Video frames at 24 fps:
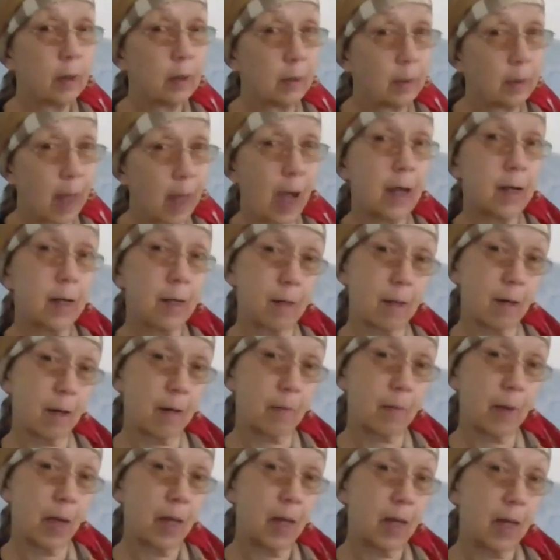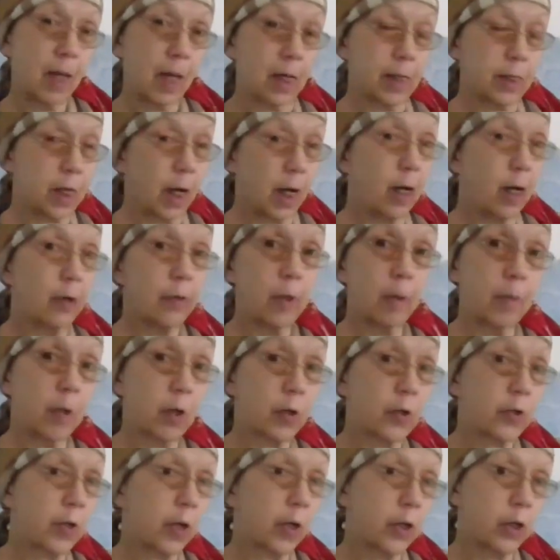lie to them and tell them
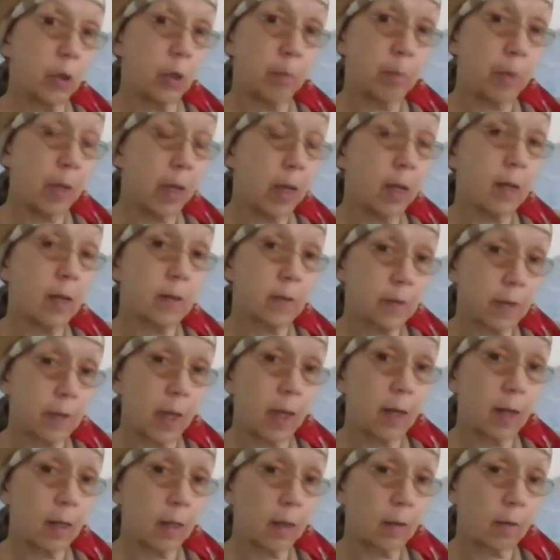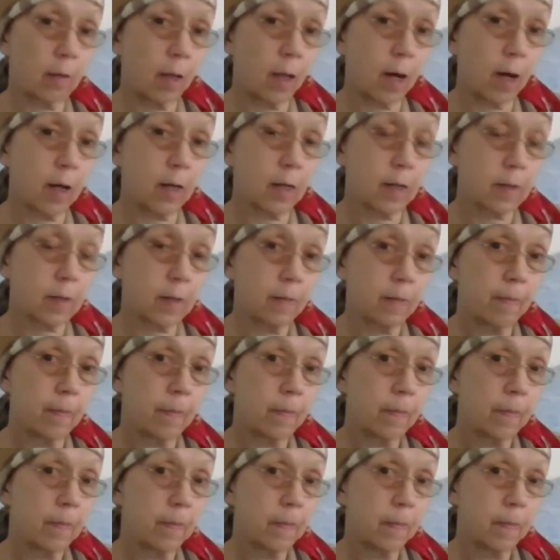there's such a being as Santa Claus,
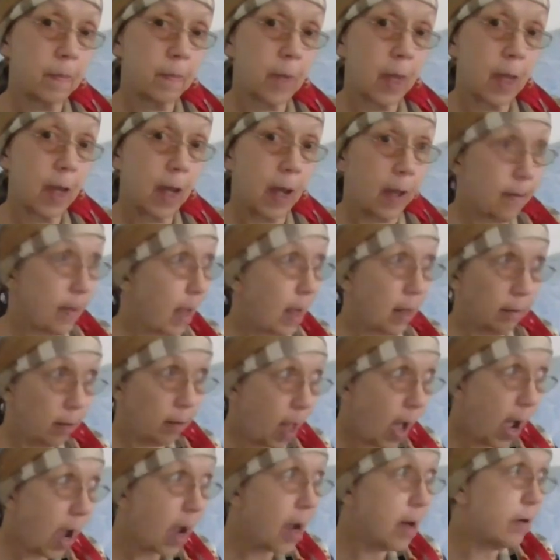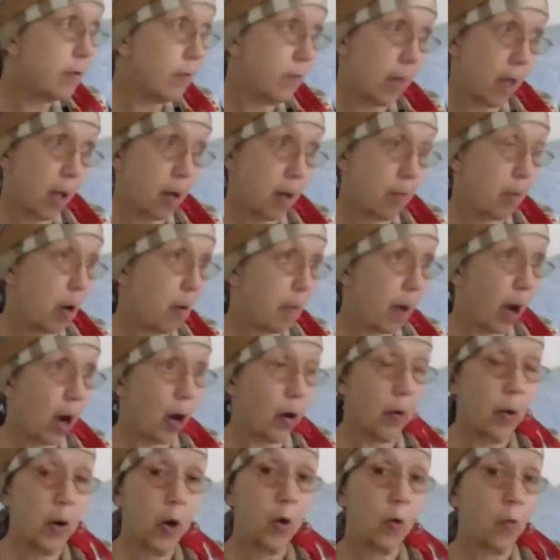and they lie to them
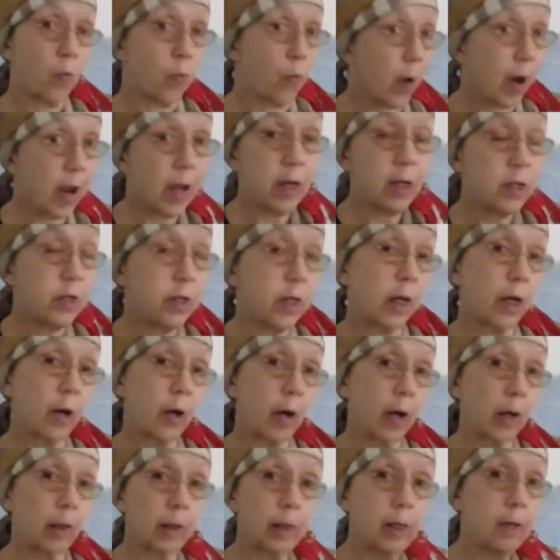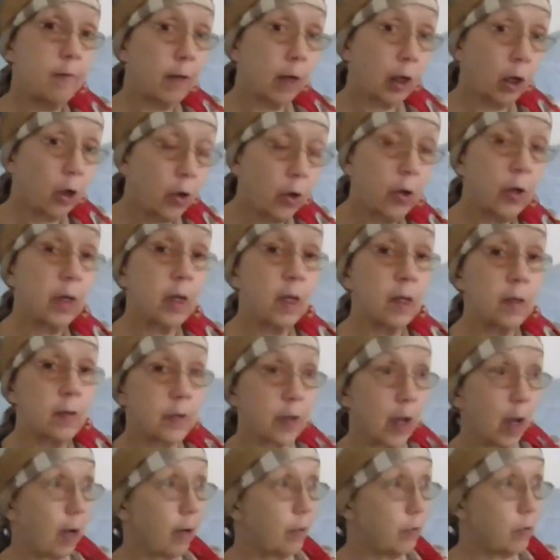about reindeer and leaving
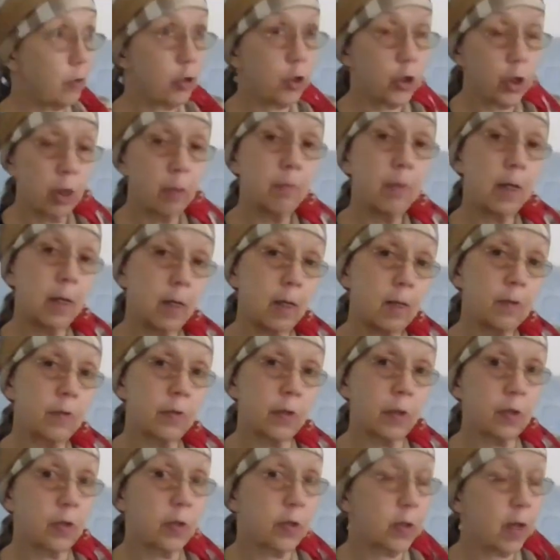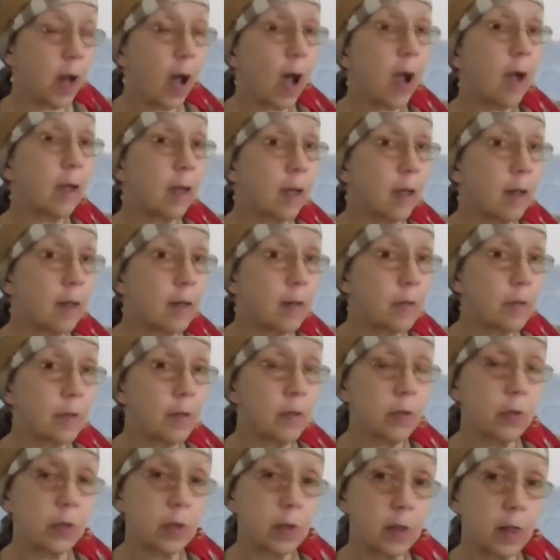cookies out and chimneys and stockings
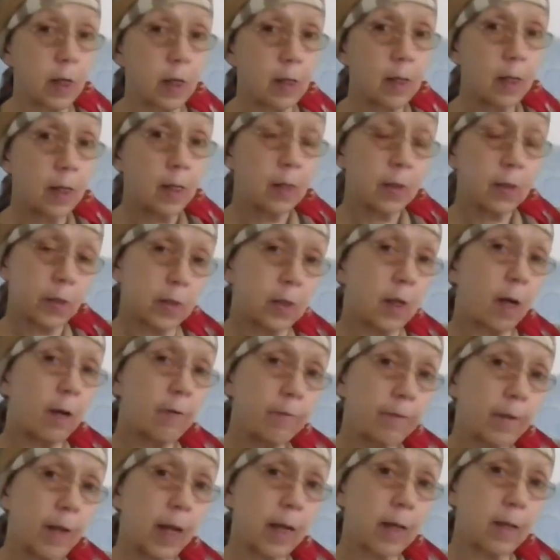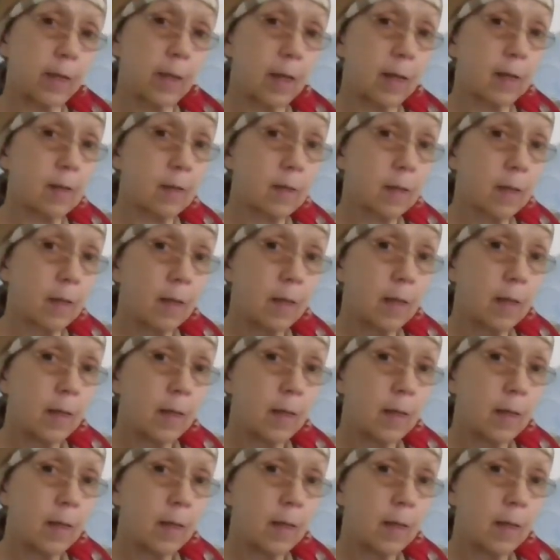and stuff like this.